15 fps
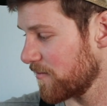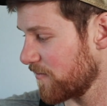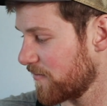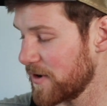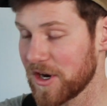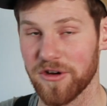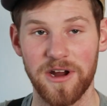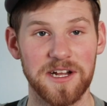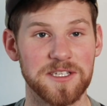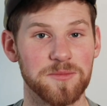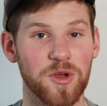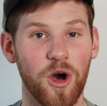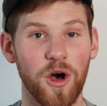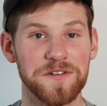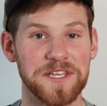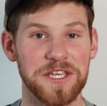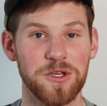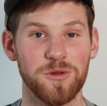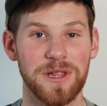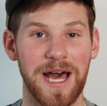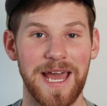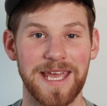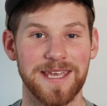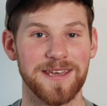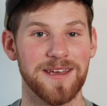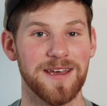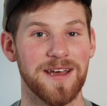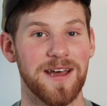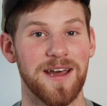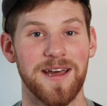Figure out some calls that you like.
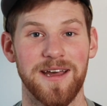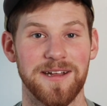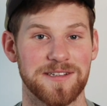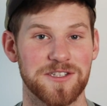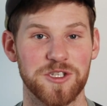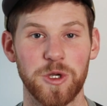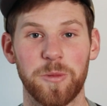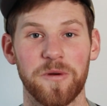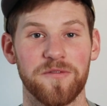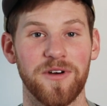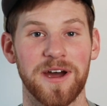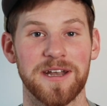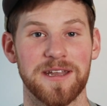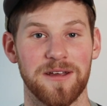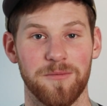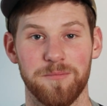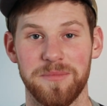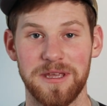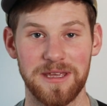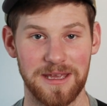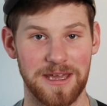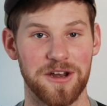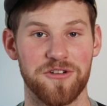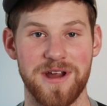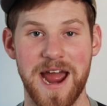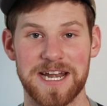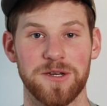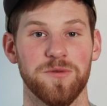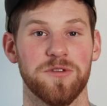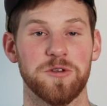It's super fun to be
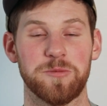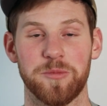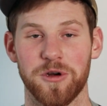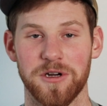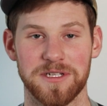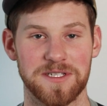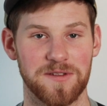interacting with those birds.